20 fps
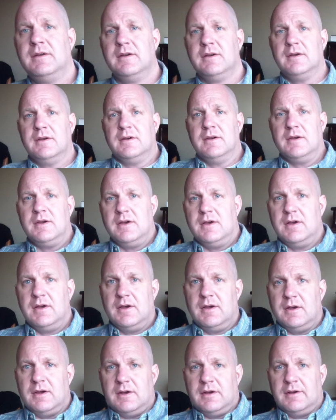
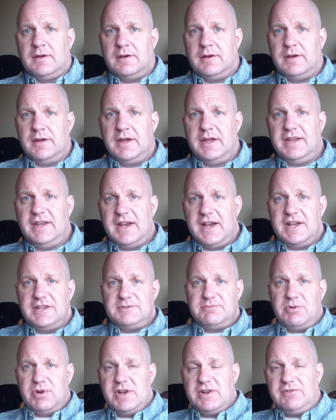Hey
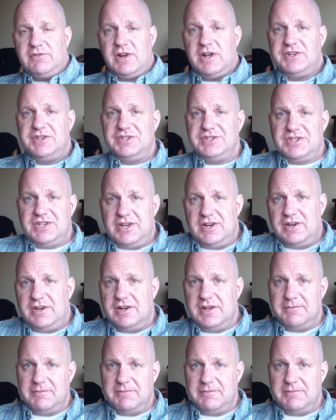guys, Brian Rogers here.